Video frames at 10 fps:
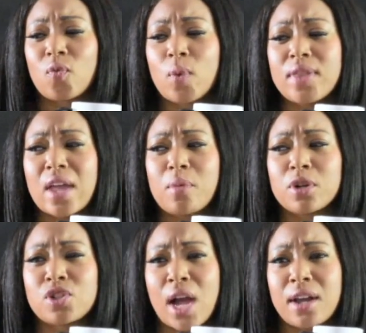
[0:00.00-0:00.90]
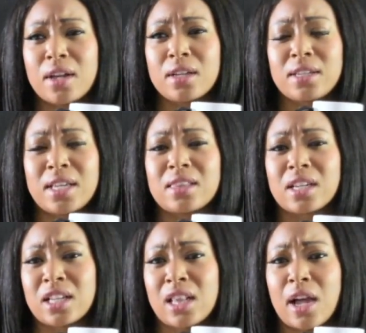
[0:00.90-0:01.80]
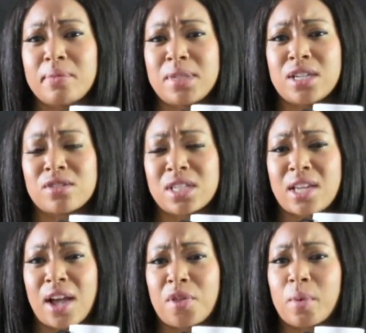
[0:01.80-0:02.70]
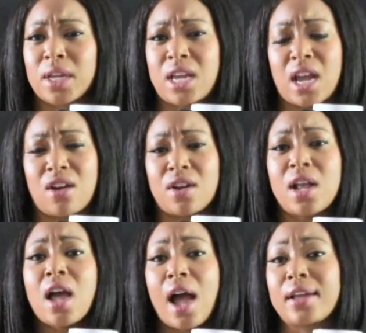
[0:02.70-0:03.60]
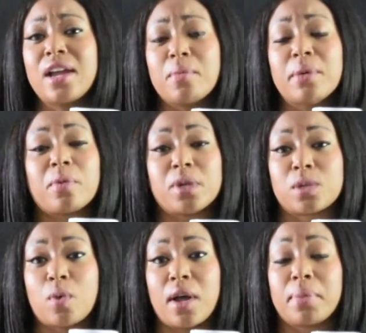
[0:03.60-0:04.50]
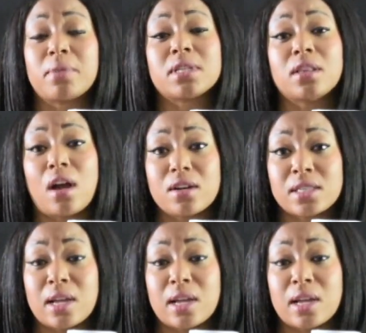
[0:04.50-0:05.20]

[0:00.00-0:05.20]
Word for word: when they were trying to get the club deal together with Karen. I can't remember which one, but it was a large